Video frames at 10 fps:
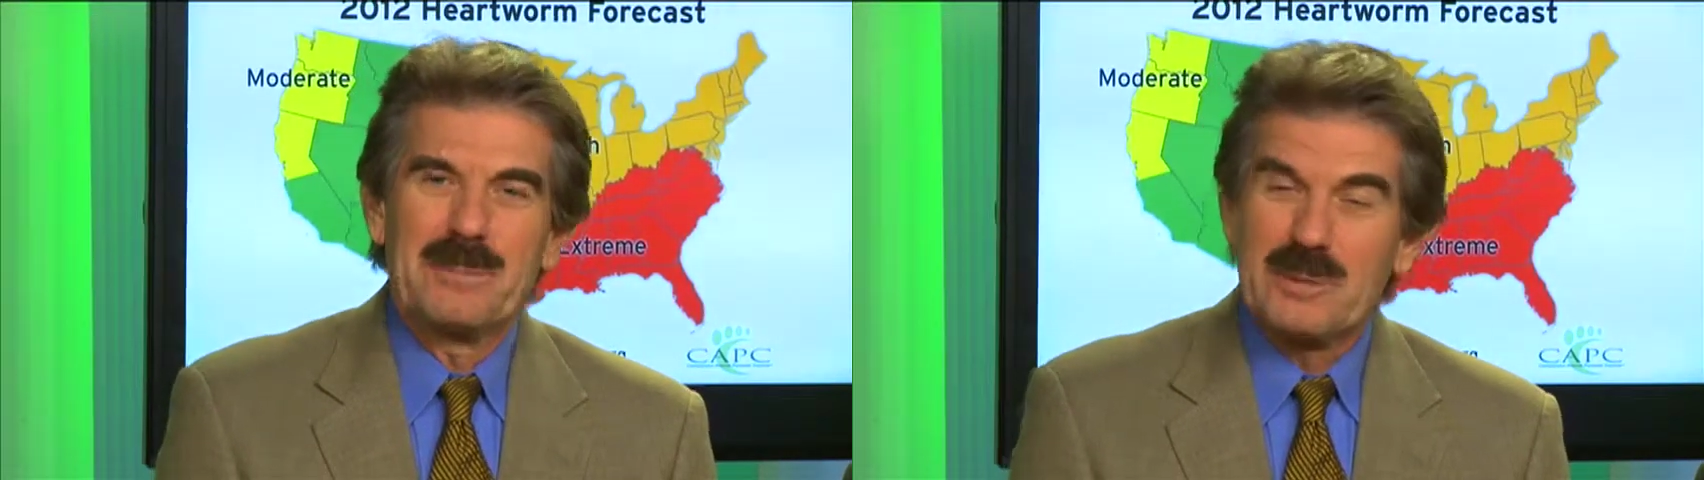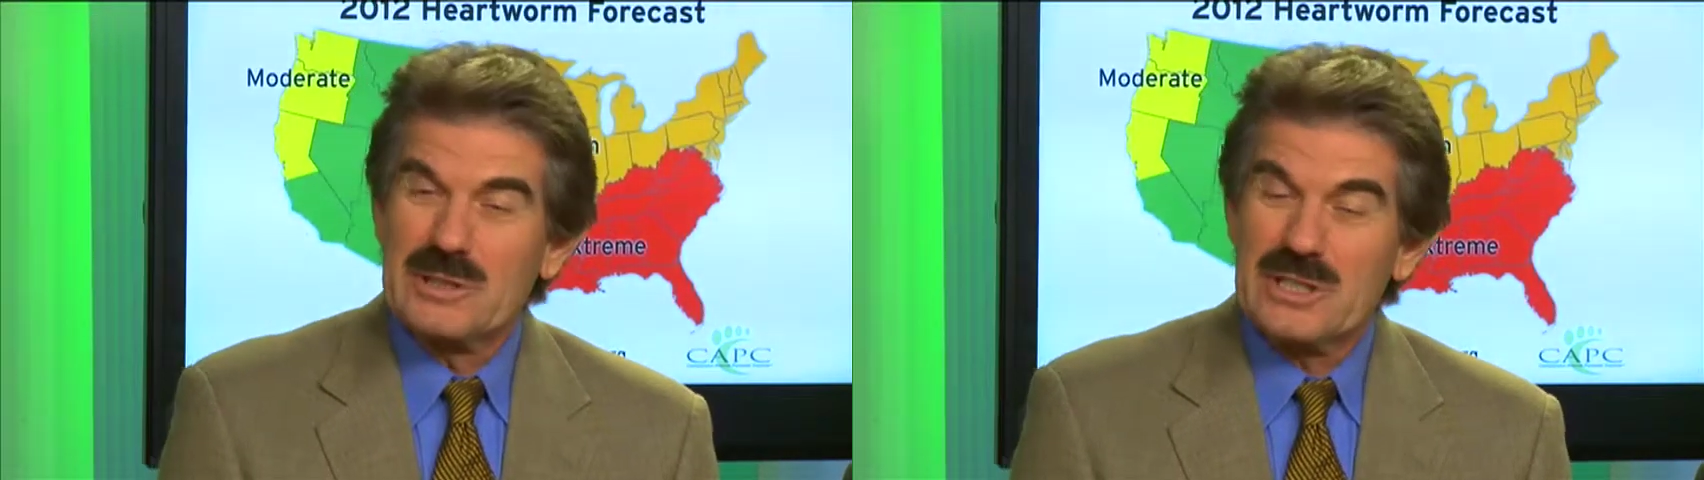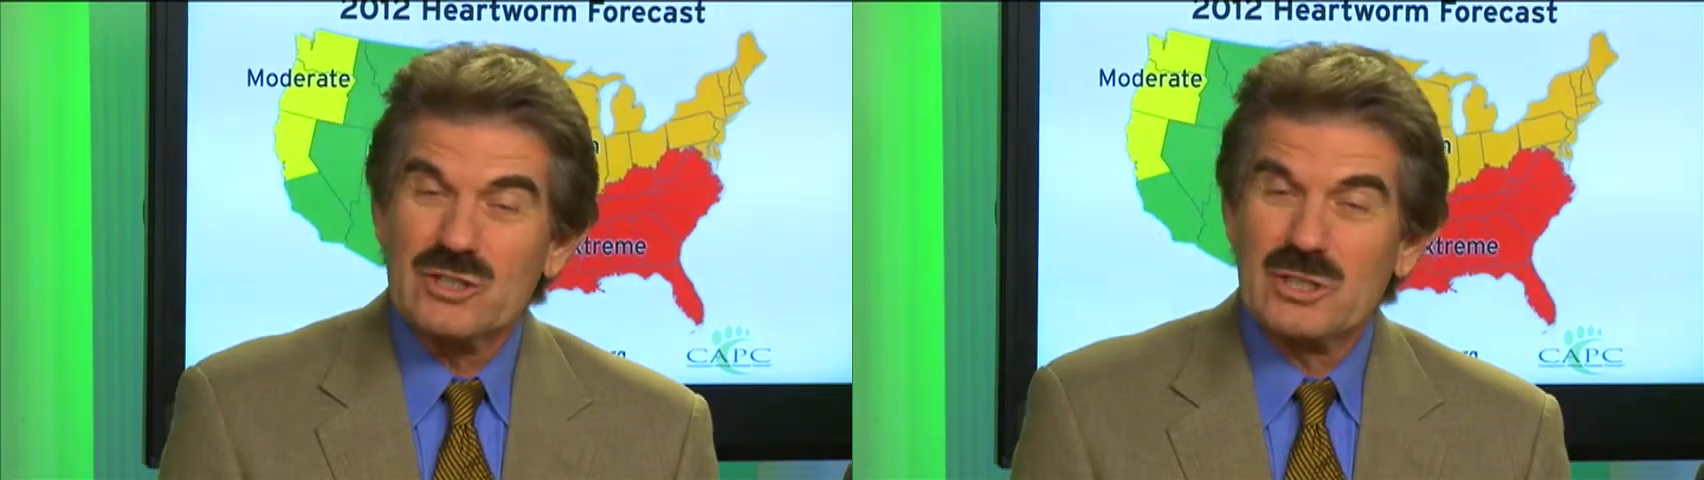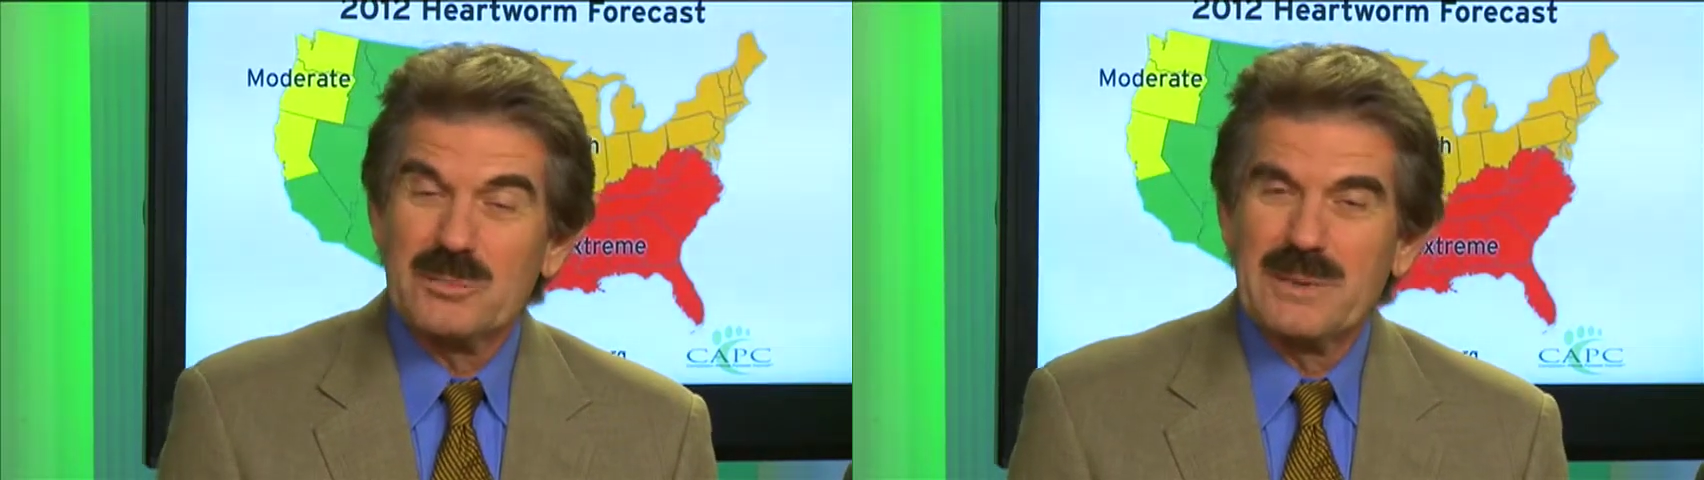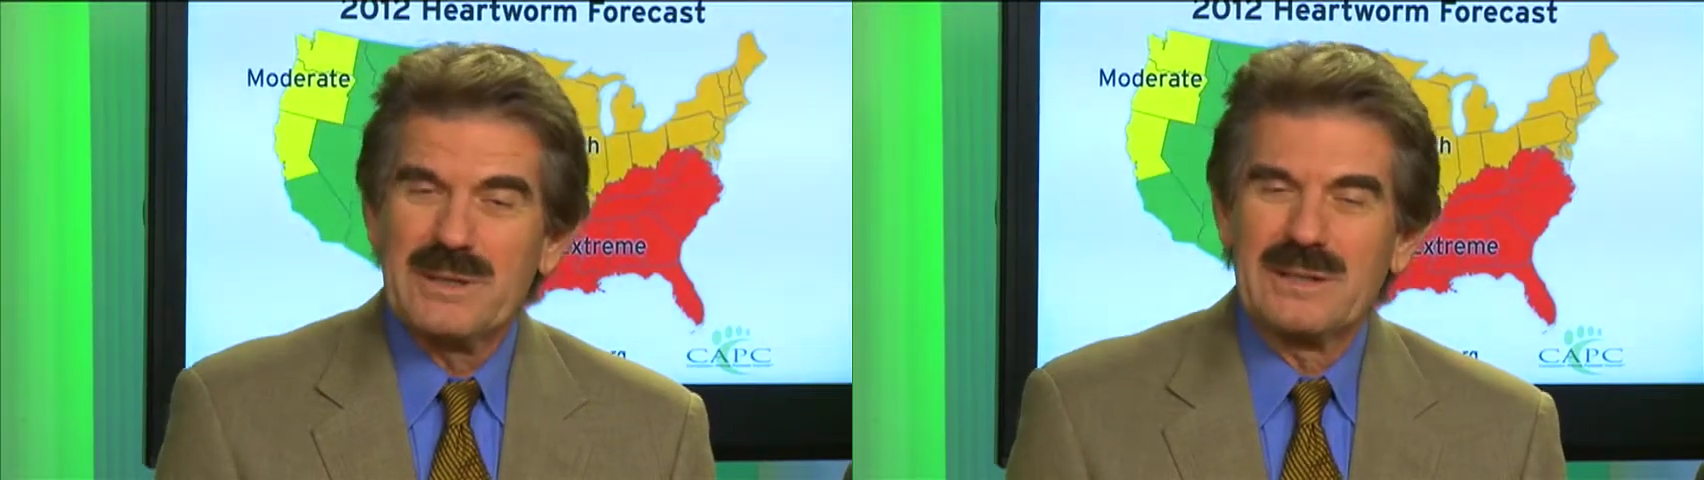
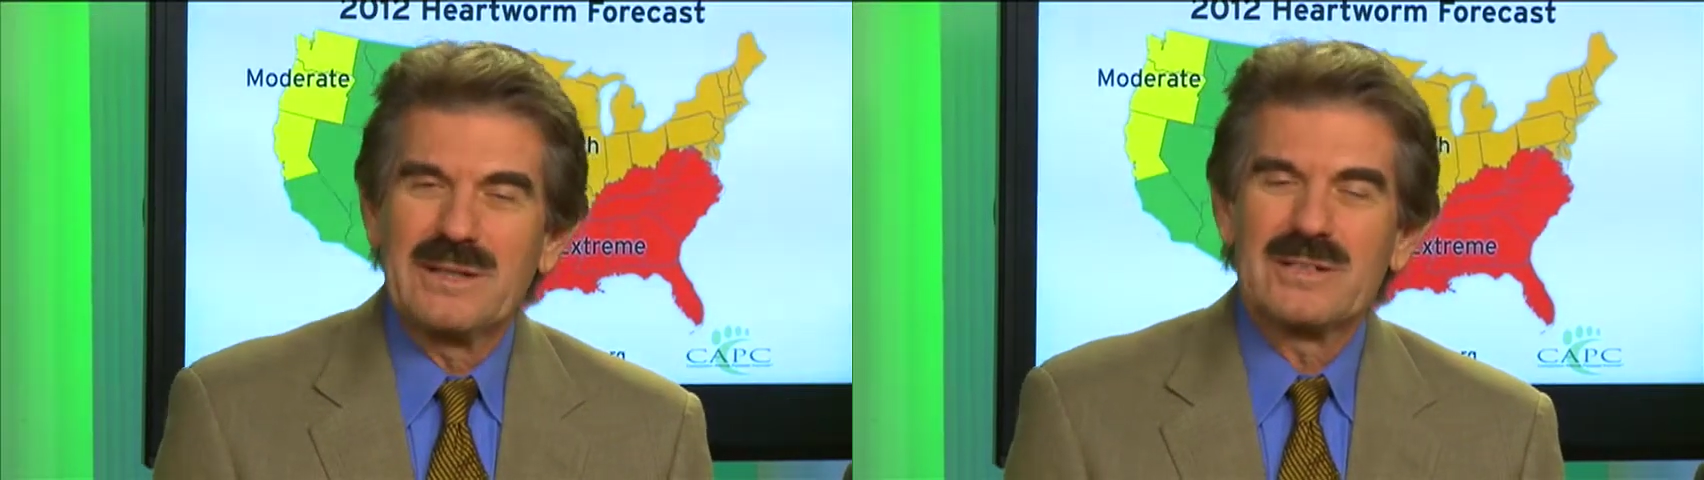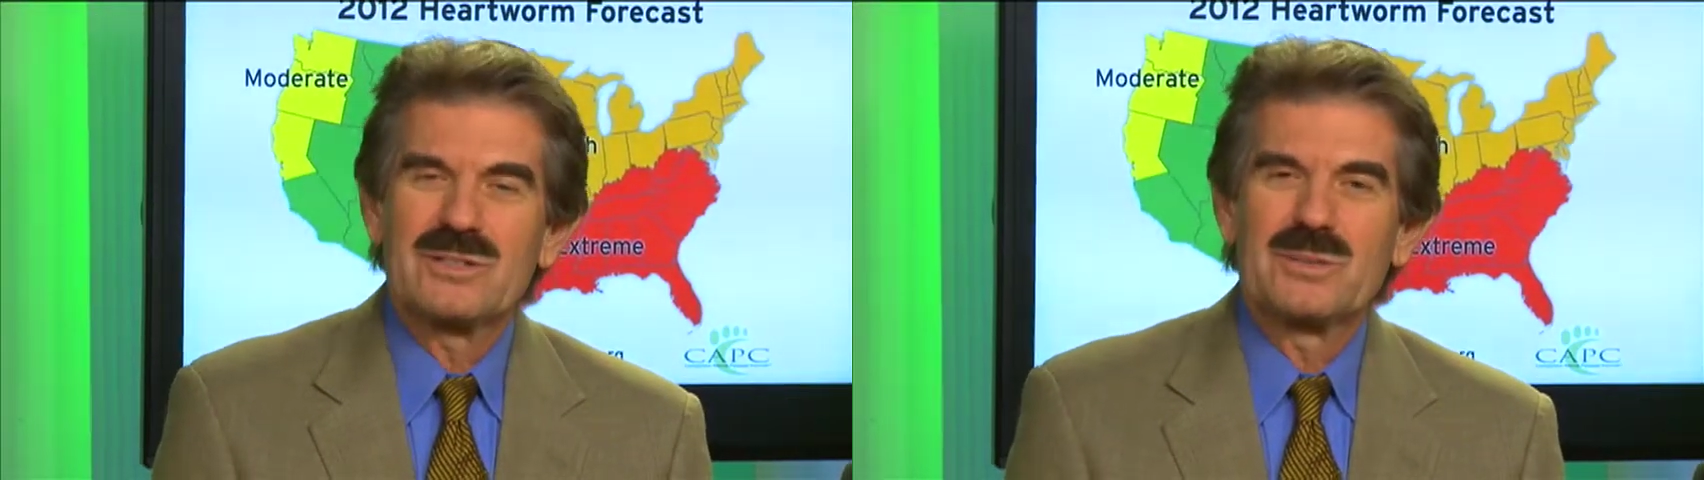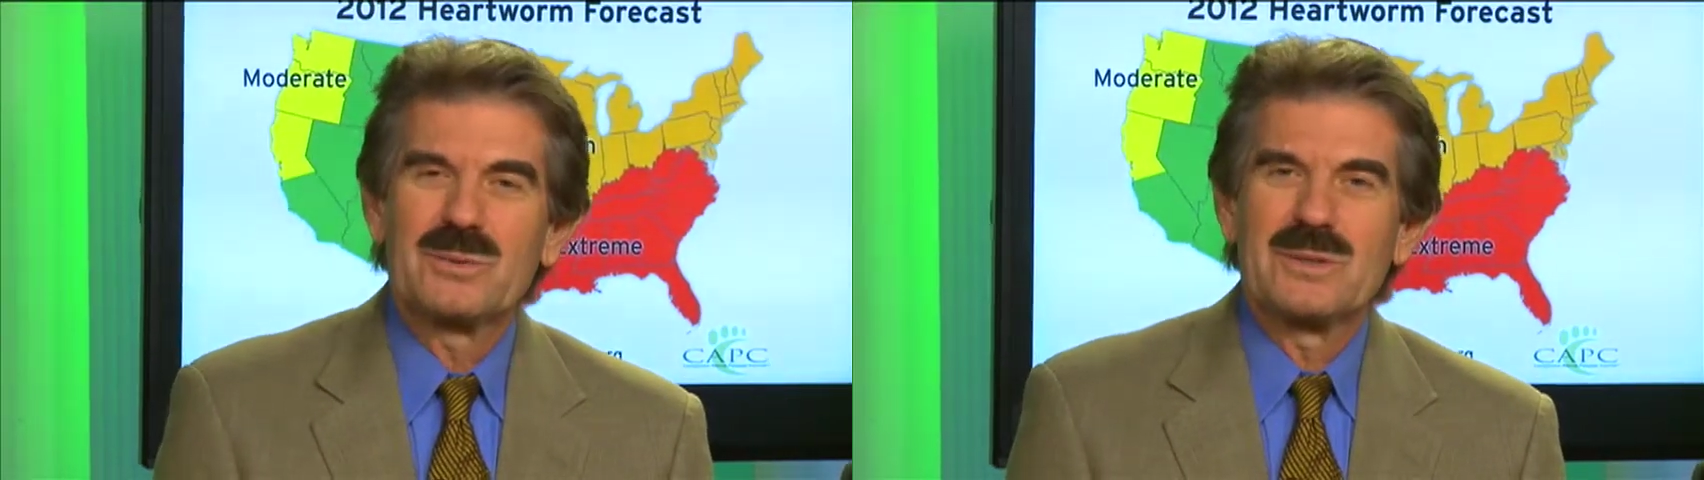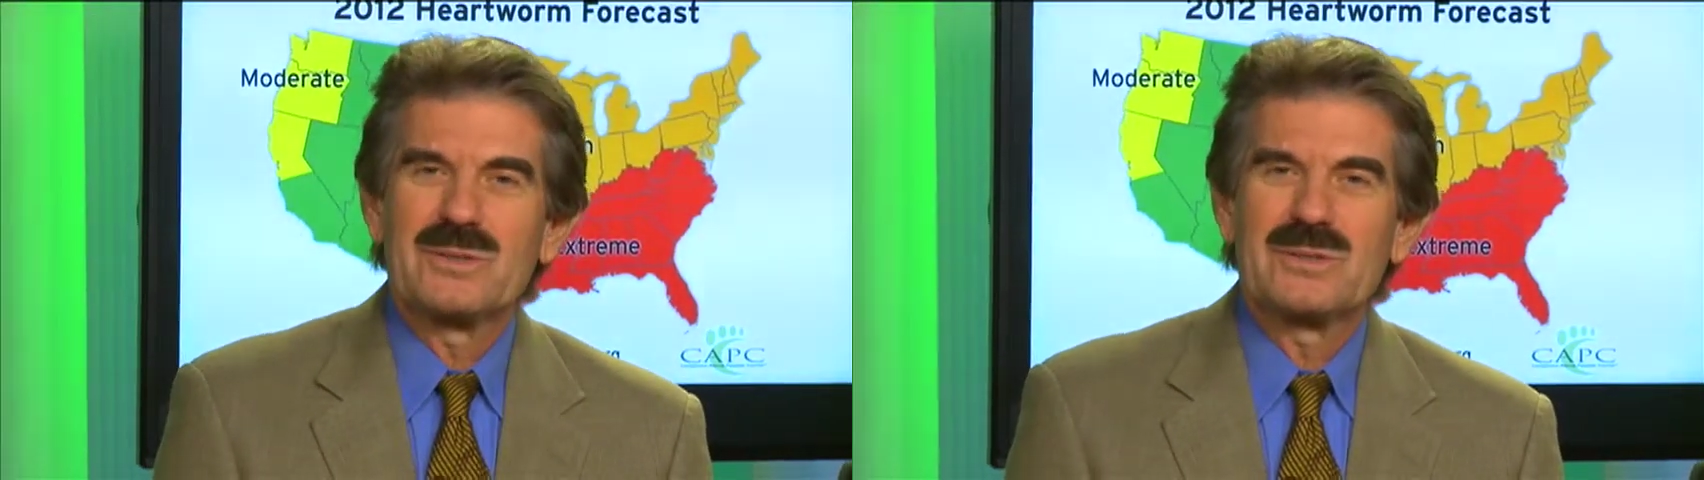prediction by the National Weather